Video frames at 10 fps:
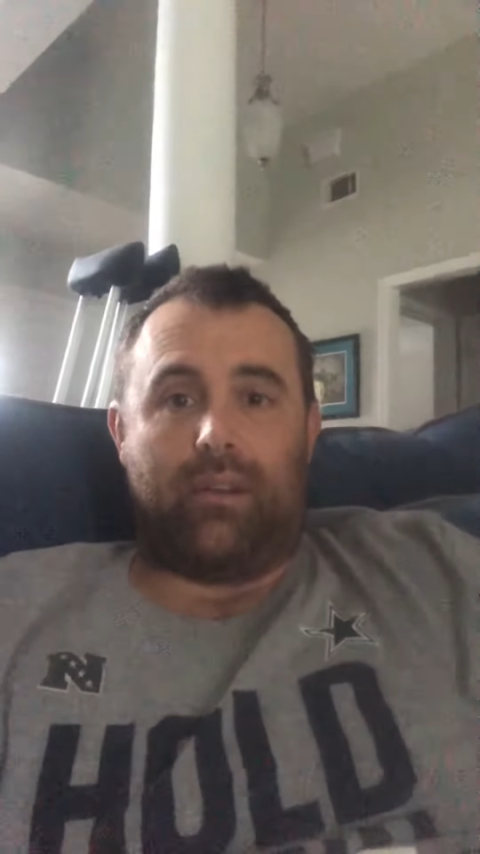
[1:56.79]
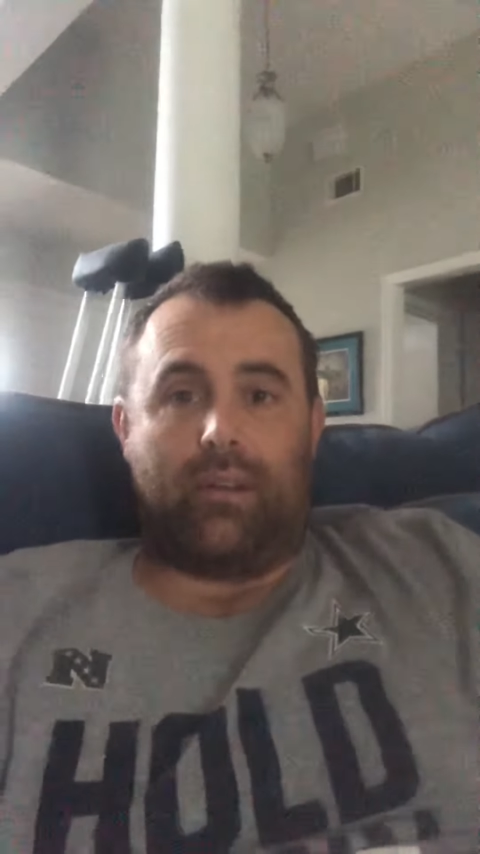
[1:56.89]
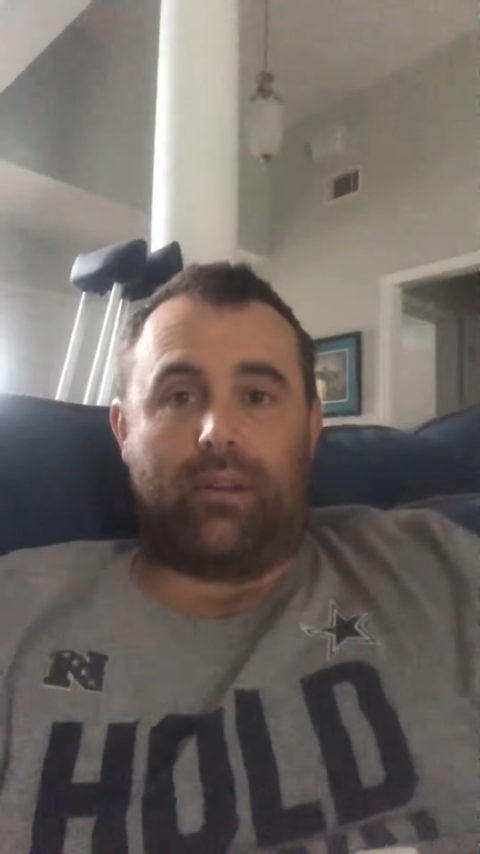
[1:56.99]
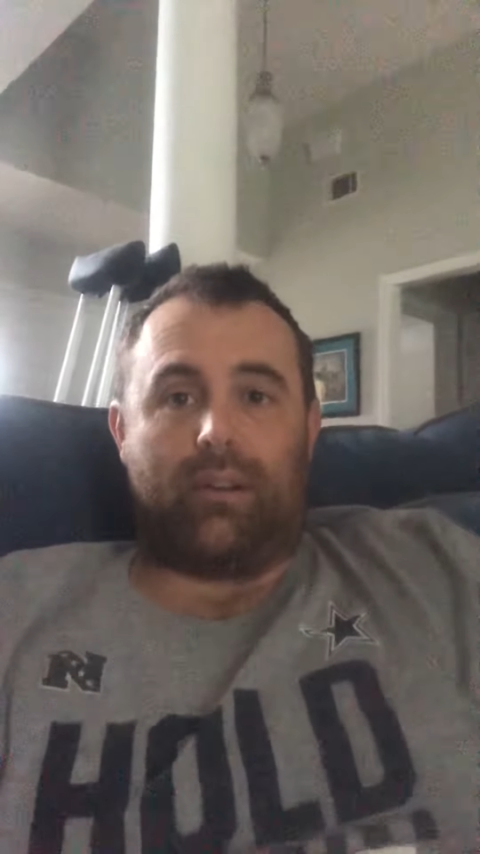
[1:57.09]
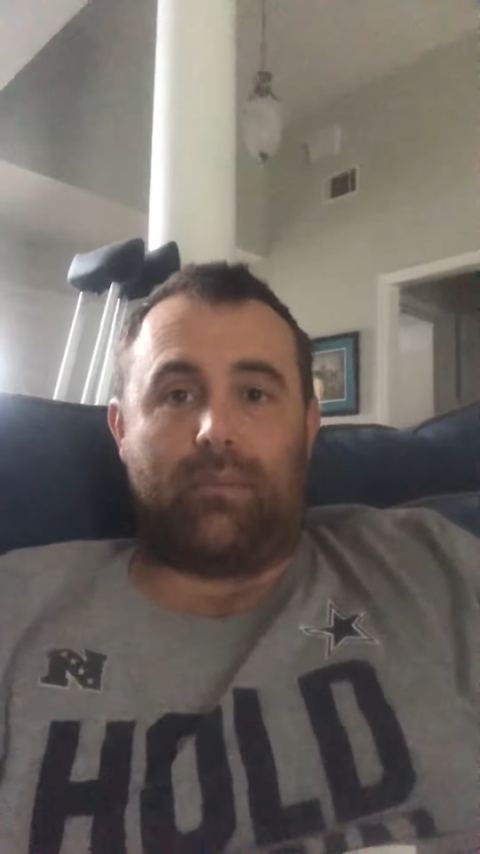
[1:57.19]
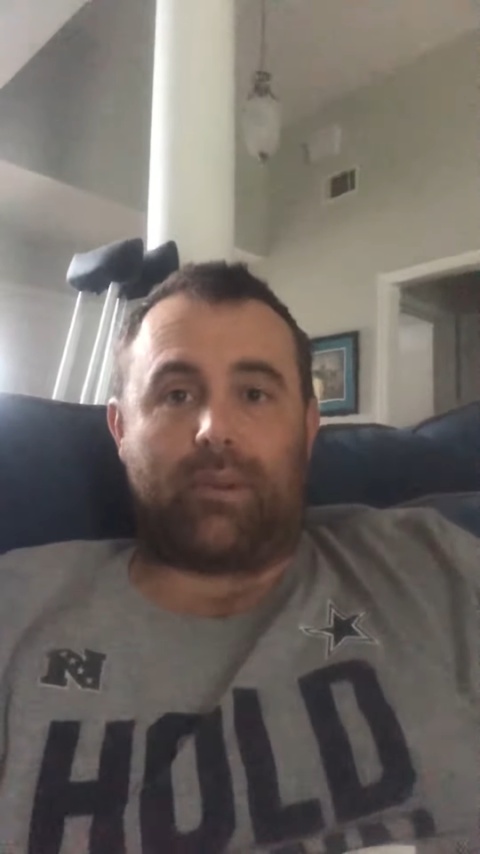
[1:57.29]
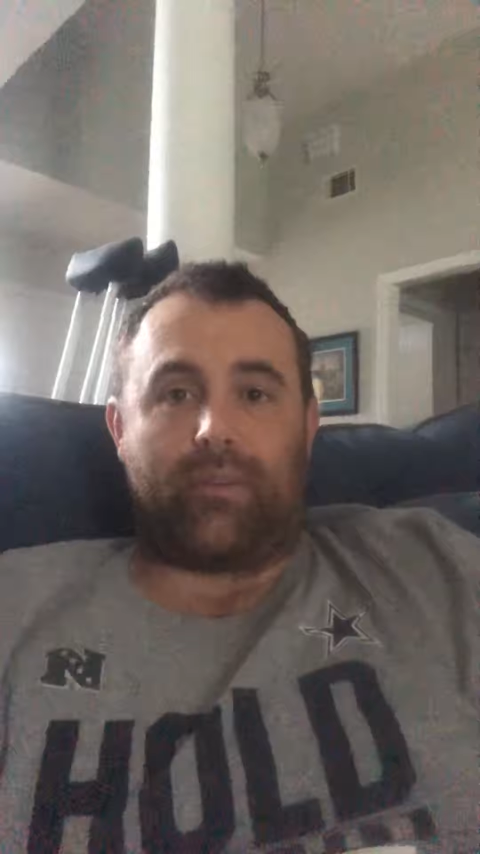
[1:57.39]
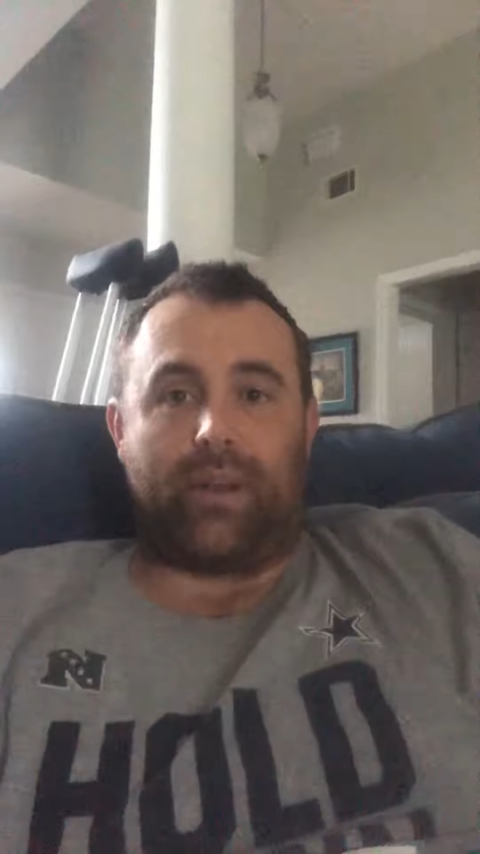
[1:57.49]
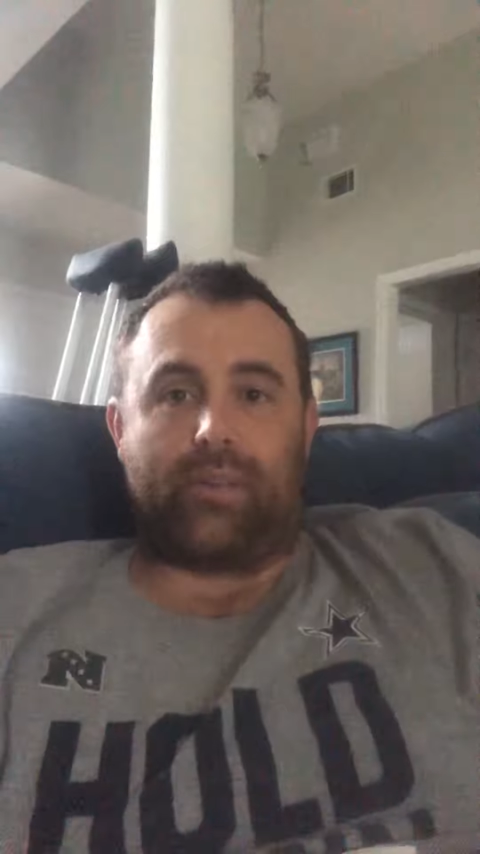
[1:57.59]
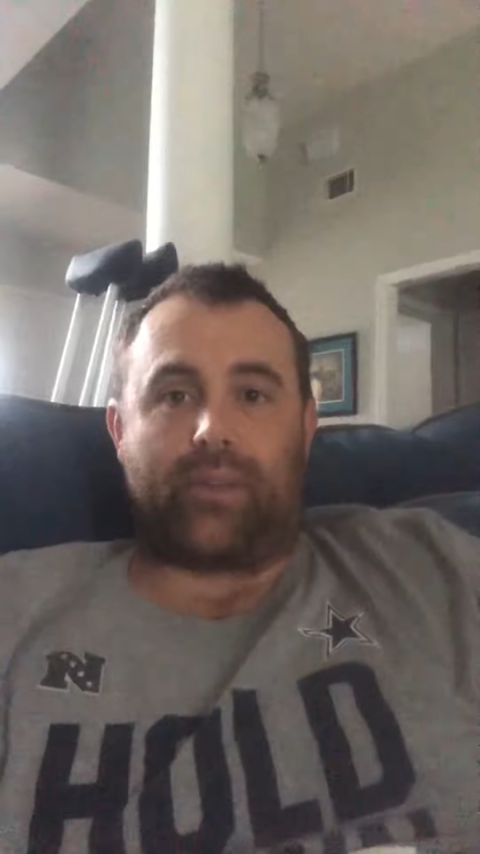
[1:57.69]
um, I've
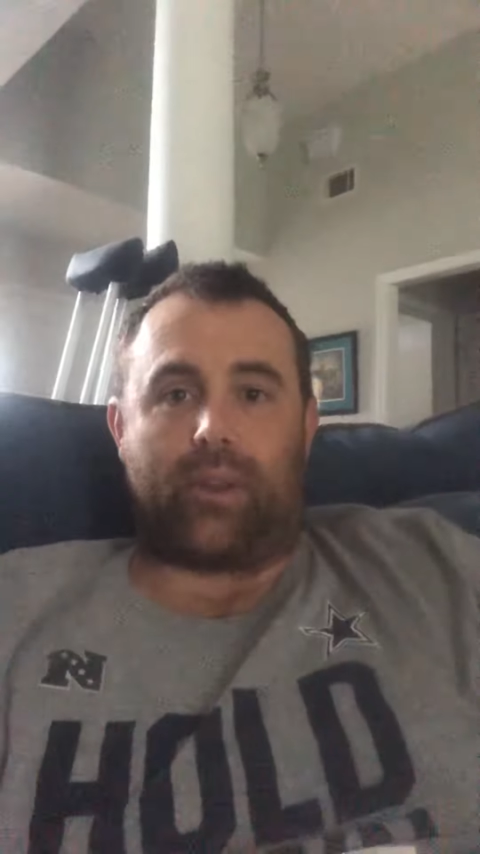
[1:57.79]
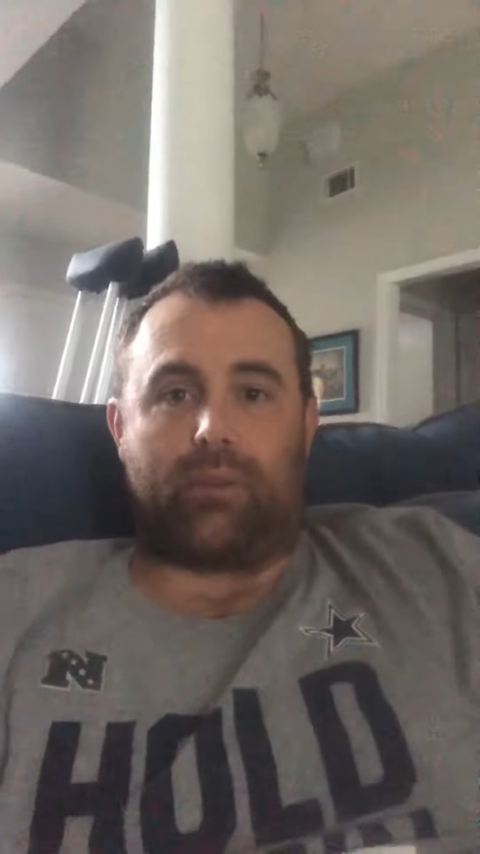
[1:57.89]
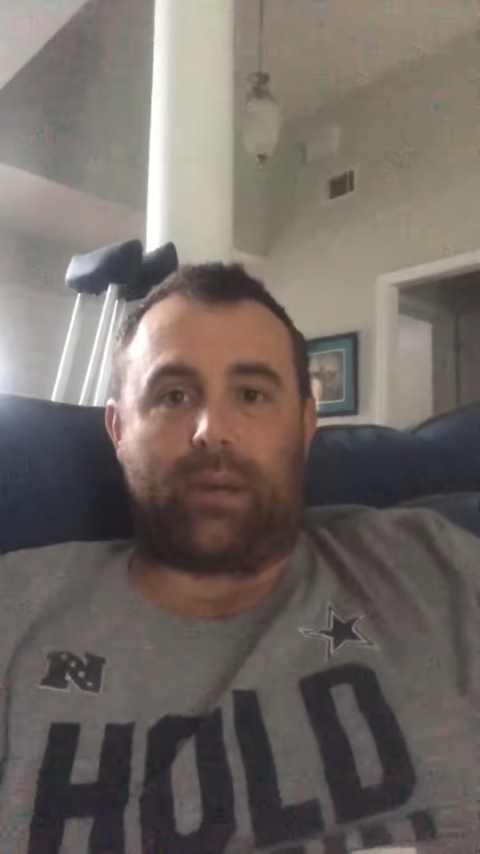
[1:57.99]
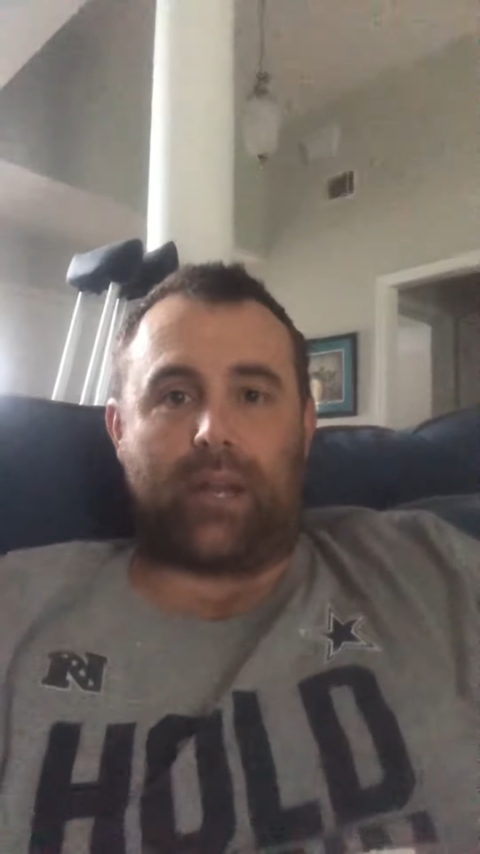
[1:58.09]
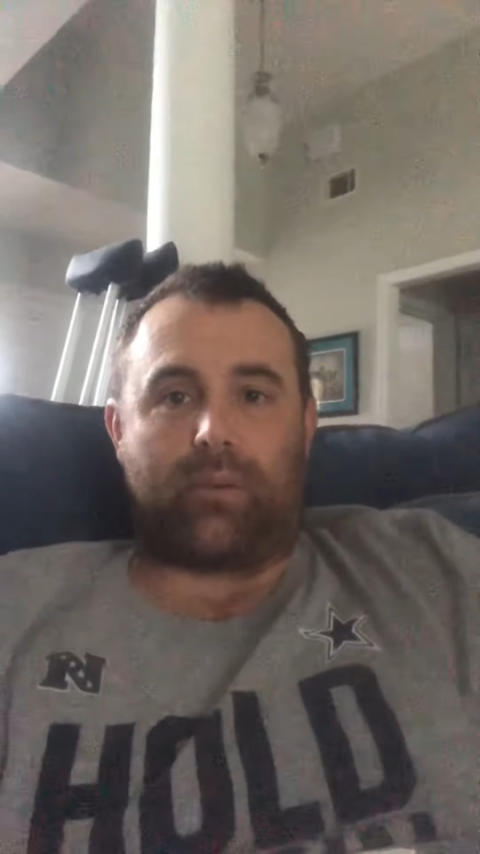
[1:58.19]
never thought about it